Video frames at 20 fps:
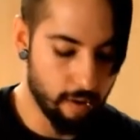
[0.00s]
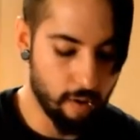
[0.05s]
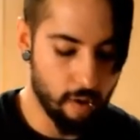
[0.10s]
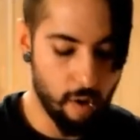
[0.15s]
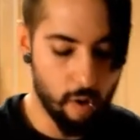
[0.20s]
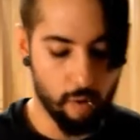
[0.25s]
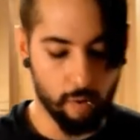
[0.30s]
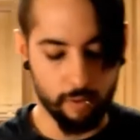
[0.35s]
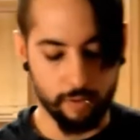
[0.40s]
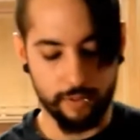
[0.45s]

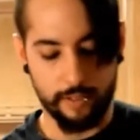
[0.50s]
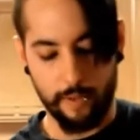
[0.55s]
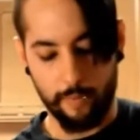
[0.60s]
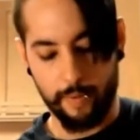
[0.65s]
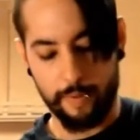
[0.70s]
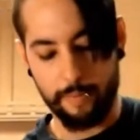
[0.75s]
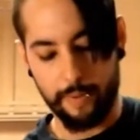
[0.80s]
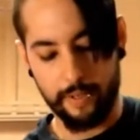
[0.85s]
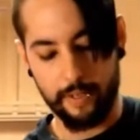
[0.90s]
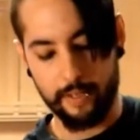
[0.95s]
holes that we
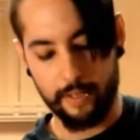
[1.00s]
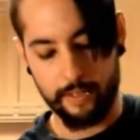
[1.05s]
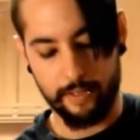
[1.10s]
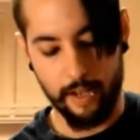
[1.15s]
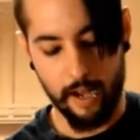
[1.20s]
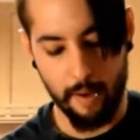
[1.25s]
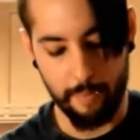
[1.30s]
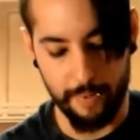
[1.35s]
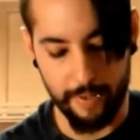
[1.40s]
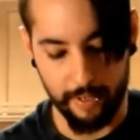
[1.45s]
put on the
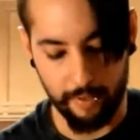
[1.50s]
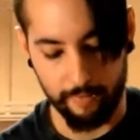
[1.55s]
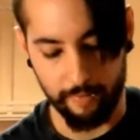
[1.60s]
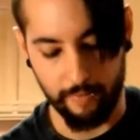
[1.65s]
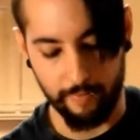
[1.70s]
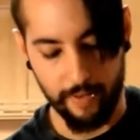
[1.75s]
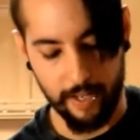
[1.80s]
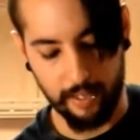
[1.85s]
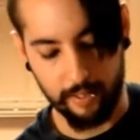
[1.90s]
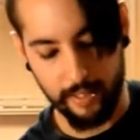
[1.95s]
top here for
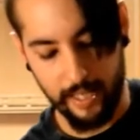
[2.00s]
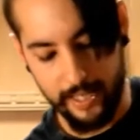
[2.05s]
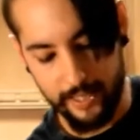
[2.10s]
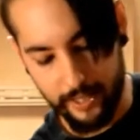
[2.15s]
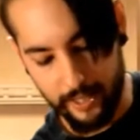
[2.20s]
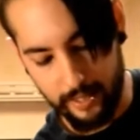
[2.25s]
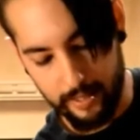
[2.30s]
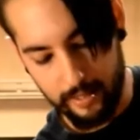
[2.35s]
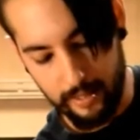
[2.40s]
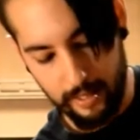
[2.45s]

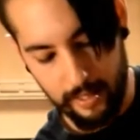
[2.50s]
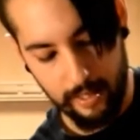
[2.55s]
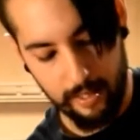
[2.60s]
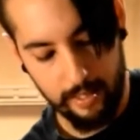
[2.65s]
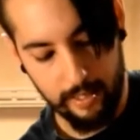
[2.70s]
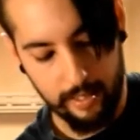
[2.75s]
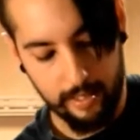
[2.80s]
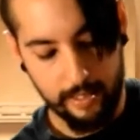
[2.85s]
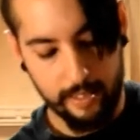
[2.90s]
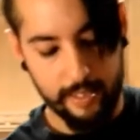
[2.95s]
ventilation,
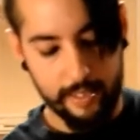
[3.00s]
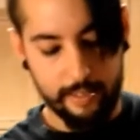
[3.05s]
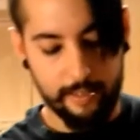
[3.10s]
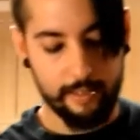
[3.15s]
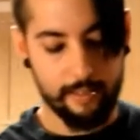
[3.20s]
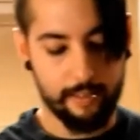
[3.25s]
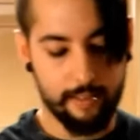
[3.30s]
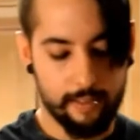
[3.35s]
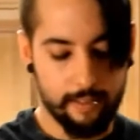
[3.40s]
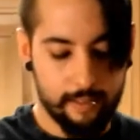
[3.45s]

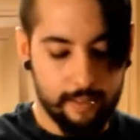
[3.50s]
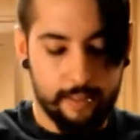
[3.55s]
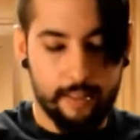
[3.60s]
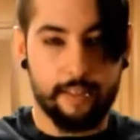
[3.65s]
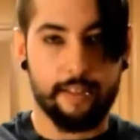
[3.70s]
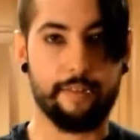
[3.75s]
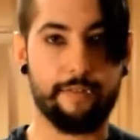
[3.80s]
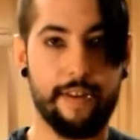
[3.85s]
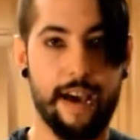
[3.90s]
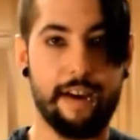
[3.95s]

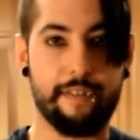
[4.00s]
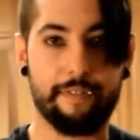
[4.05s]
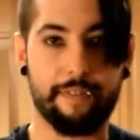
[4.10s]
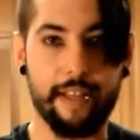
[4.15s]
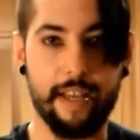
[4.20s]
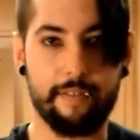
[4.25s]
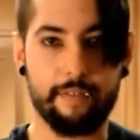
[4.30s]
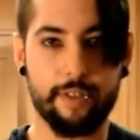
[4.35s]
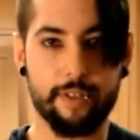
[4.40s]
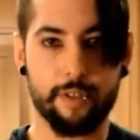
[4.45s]
the fat
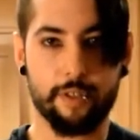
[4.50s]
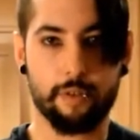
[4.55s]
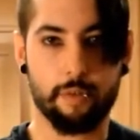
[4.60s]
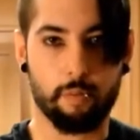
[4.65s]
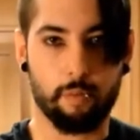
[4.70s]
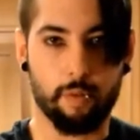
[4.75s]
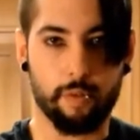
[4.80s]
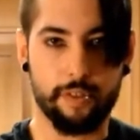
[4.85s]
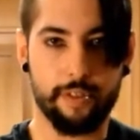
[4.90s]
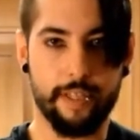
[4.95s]
flavors
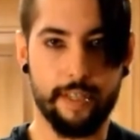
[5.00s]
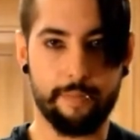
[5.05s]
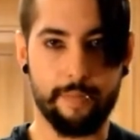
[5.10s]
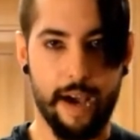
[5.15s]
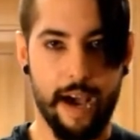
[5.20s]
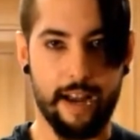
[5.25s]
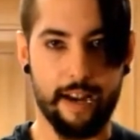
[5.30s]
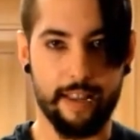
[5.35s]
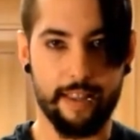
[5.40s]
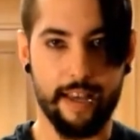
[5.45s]
will seep
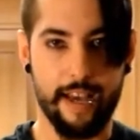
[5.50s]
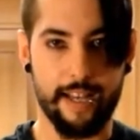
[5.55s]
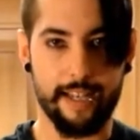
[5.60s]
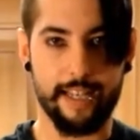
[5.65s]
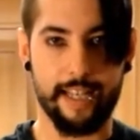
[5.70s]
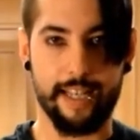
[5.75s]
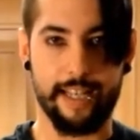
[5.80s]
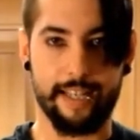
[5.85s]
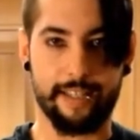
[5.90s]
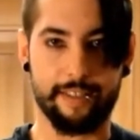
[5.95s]
out of that,
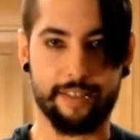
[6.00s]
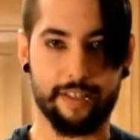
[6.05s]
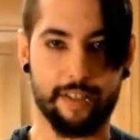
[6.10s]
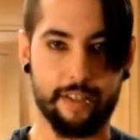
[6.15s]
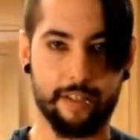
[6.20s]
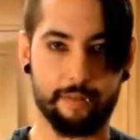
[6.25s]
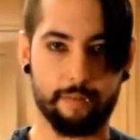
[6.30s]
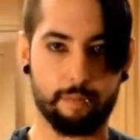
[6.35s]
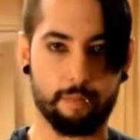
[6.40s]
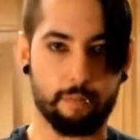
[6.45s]
and it's
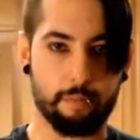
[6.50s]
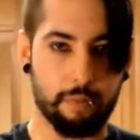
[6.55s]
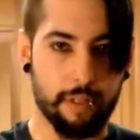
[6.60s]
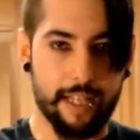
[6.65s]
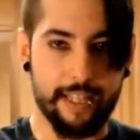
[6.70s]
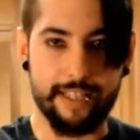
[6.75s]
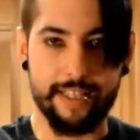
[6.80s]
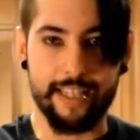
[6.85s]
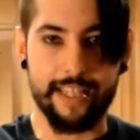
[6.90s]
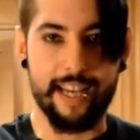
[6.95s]
going to
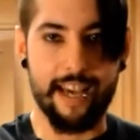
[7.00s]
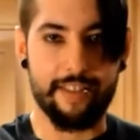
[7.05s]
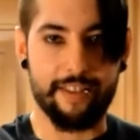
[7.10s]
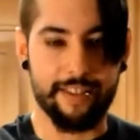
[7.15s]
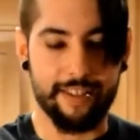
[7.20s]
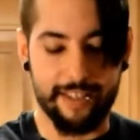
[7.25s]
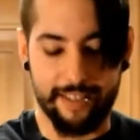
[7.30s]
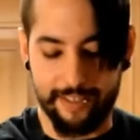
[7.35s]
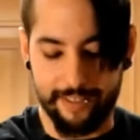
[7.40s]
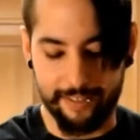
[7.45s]
blend together.
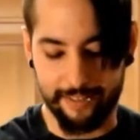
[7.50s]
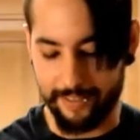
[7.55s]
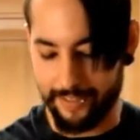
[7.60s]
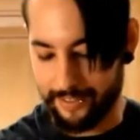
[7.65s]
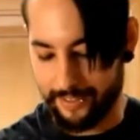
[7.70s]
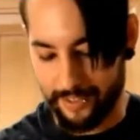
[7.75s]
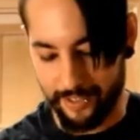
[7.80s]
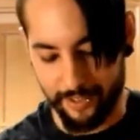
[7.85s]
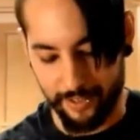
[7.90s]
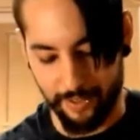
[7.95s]
And
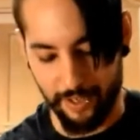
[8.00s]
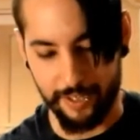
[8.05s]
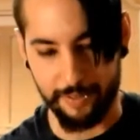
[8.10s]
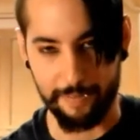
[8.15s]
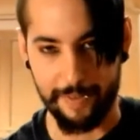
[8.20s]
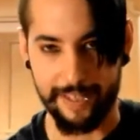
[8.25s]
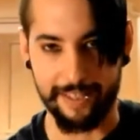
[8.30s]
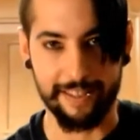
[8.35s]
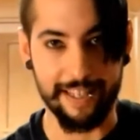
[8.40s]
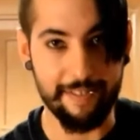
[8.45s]
just trust me,
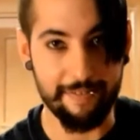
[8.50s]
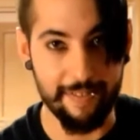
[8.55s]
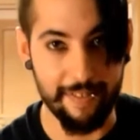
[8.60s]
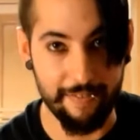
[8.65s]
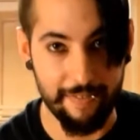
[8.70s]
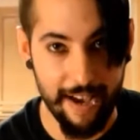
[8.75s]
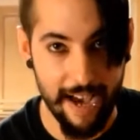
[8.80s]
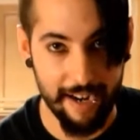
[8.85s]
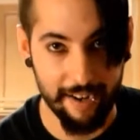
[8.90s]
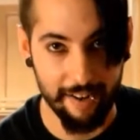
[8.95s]
leave the
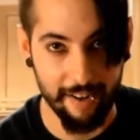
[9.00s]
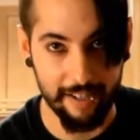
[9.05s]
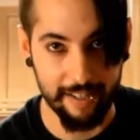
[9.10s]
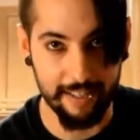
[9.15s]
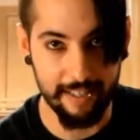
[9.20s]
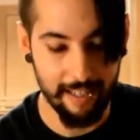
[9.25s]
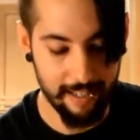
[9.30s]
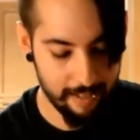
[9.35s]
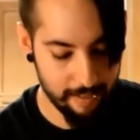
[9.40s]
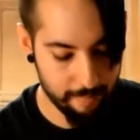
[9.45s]
fat
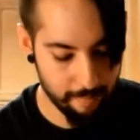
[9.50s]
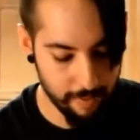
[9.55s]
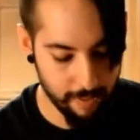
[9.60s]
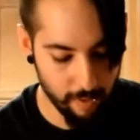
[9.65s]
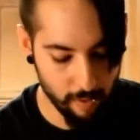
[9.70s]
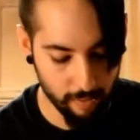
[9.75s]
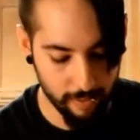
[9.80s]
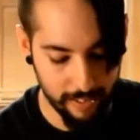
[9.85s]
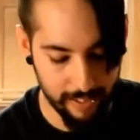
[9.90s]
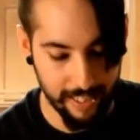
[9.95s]
on, but
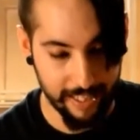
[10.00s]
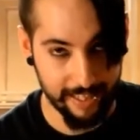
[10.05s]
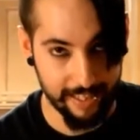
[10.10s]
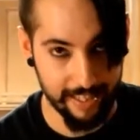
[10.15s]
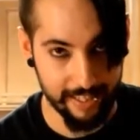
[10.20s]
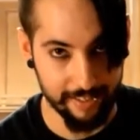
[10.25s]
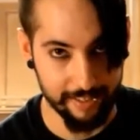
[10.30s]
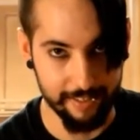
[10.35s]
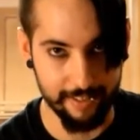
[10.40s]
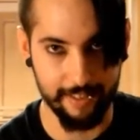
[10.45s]
only like
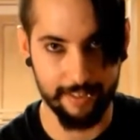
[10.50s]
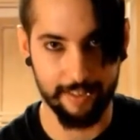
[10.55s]
this.